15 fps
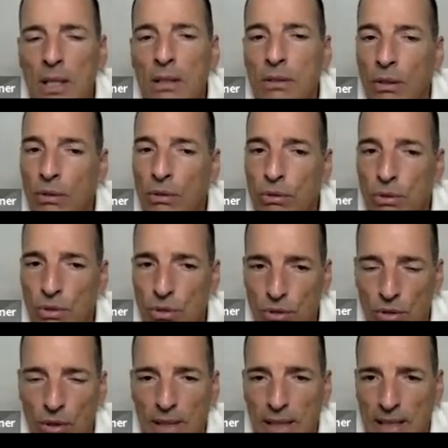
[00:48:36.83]
So you should
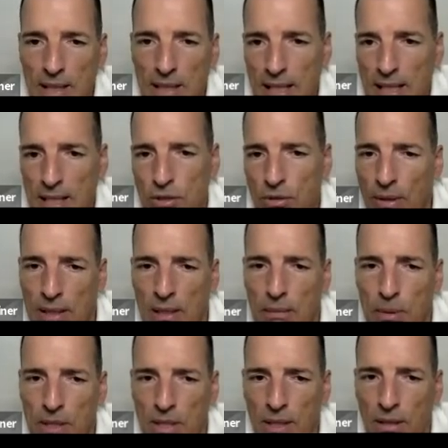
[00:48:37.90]
not get attached to any
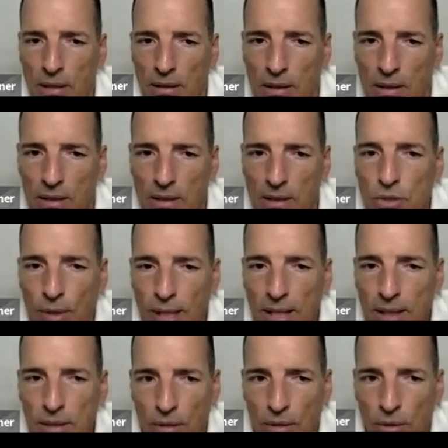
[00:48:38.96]
particular
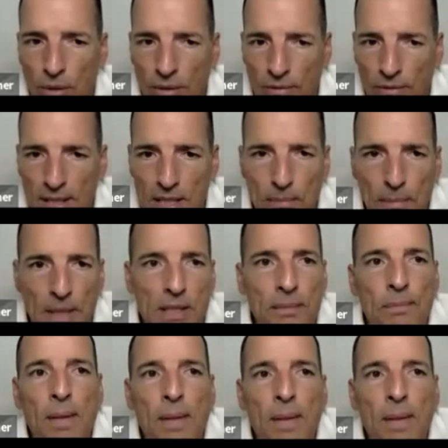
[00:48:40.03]
trade or investment.